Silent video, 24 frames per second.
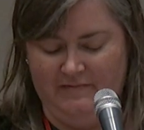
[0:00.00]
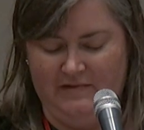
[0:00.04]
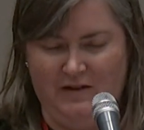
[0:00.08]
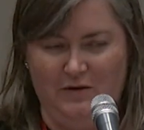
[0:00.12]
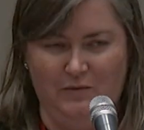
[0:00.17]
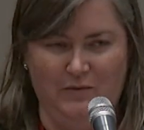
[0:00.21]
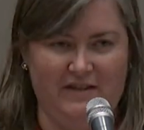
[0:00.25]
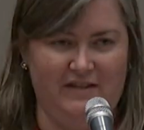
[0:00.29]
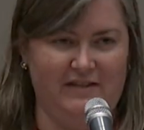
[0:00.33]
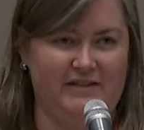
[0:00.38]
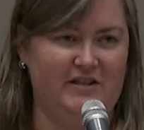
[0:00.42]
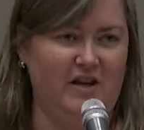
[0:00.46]

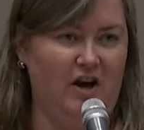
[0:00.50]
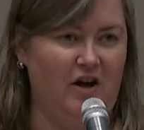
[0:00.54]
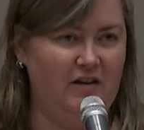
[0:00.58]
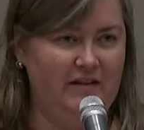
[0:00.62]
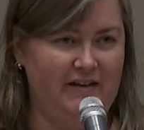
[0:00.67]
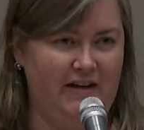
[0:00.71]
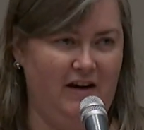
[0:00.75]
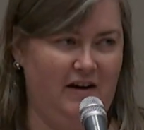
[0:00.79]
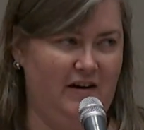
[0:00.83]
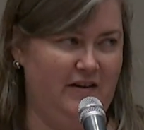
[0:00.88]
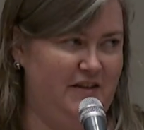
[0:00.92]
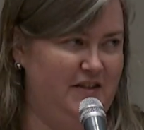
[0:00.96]
with the
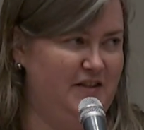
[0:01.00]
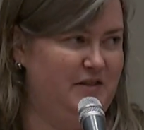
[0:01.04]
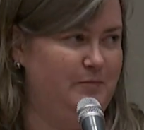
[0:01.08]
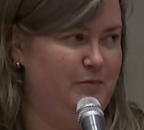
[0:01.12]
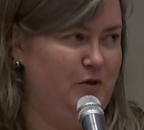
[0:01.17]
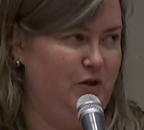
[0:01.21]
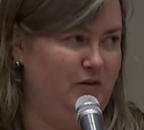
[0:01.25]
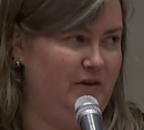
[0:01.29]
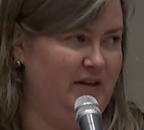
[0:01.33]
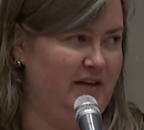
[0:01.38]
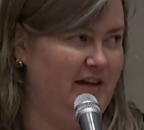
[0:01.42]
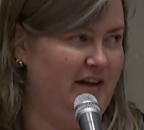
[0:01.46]
Solidarity is
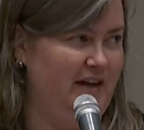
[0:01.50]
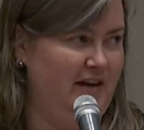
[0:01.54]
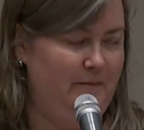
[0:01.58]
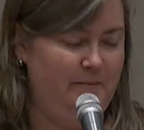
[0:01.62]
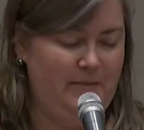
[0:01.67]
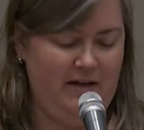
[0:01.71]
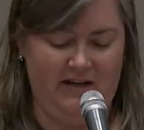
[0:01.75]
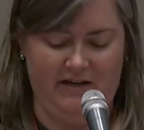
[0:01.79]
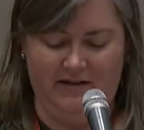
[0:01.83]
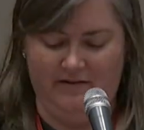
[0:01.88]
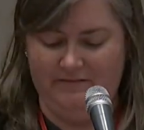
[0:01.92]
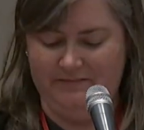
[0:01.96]
Brewing
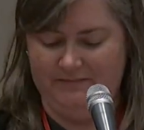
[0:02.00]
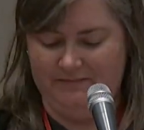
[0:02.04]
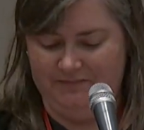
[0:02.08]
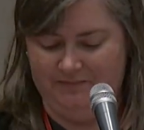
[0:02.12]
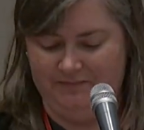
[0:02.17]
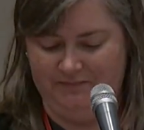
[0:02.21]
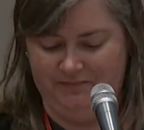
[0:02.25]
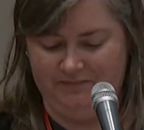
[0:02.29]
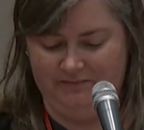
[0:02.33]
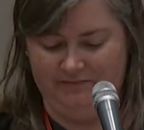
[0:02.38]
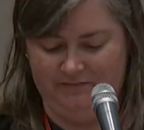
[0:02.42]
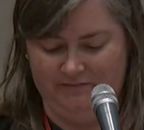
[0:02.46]
campaign,
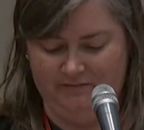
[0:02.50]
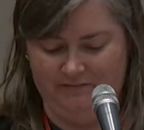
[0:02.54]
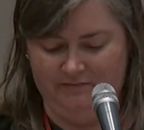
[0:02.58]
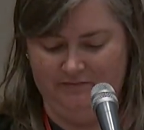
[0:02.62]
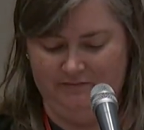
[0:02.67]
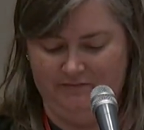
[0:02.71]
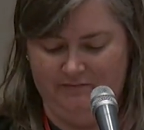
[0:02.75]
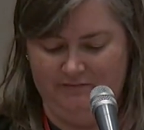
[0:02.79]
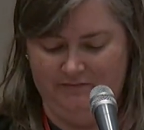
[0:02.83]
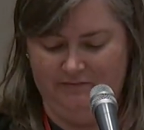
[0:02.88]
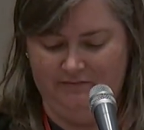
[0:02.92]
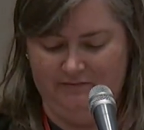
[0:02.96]

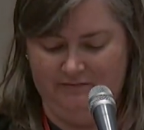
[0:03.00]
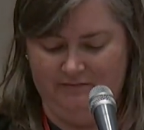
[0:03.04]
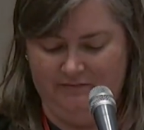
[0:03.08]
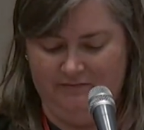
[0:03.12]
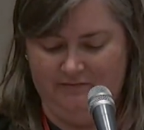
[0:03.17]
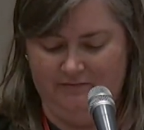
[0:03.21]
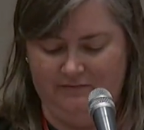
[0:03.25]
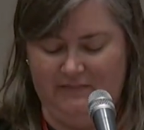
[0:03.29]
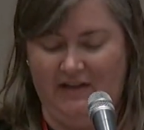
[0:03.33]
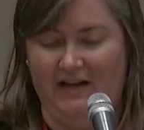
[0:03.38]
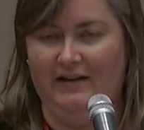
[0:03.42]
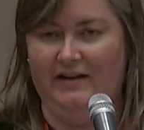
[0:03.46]

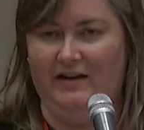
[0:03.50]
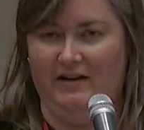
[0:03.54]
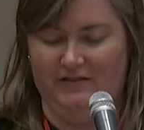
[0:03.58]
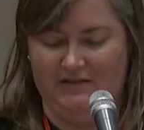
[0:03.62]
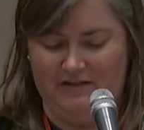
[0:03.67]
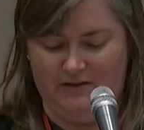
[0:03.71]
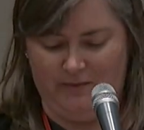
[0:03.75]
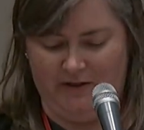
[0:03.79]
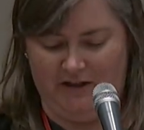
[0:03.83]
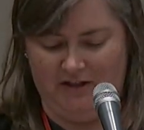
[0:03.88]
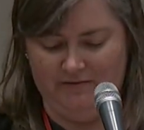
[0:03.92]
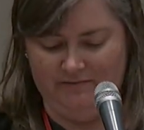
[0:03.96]
and
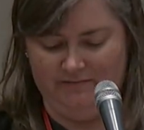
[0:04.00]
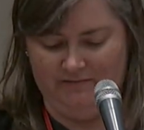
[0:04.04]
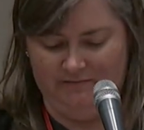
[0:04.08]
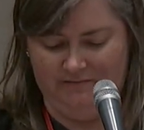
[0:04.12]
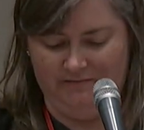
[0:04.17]
elsewhere.